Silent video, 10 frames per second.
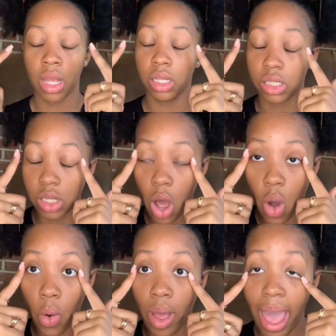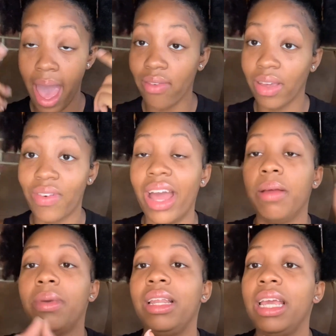So having
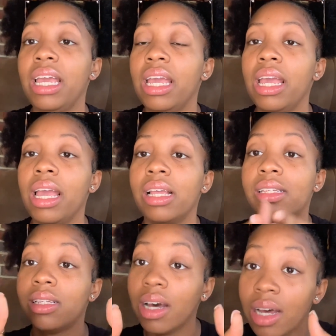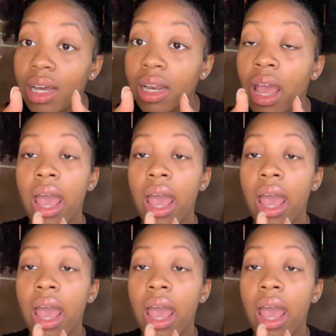vitamin E is good.